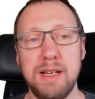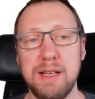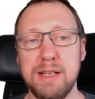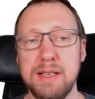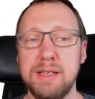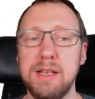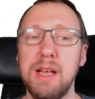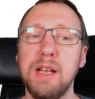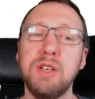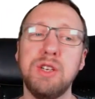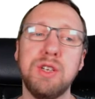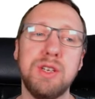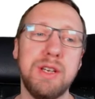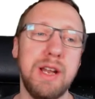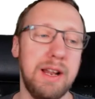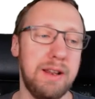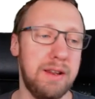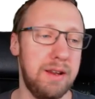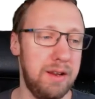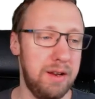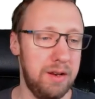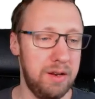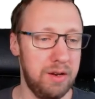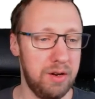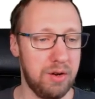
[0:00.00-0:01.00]
such
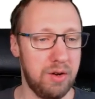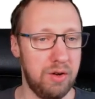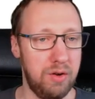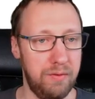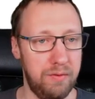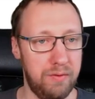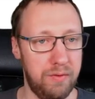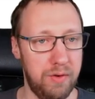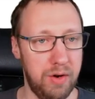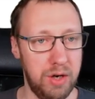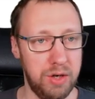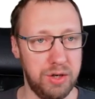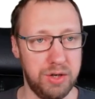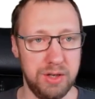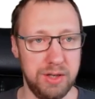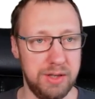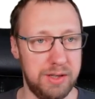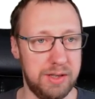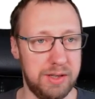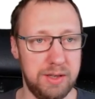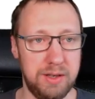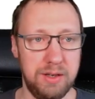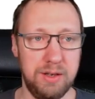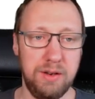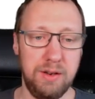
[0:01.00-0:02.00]
that the
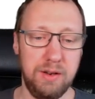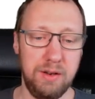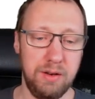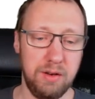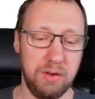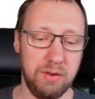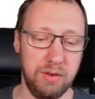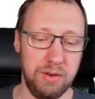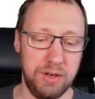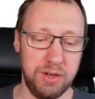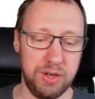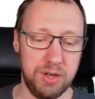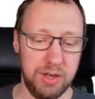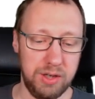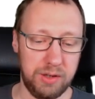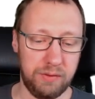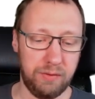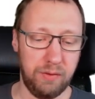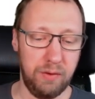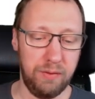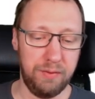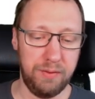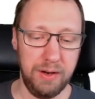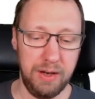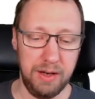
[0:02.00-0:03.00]
convergence condition is
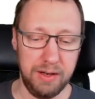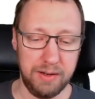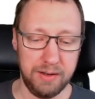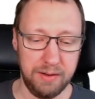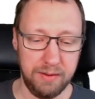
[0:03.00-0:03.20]
fulfilled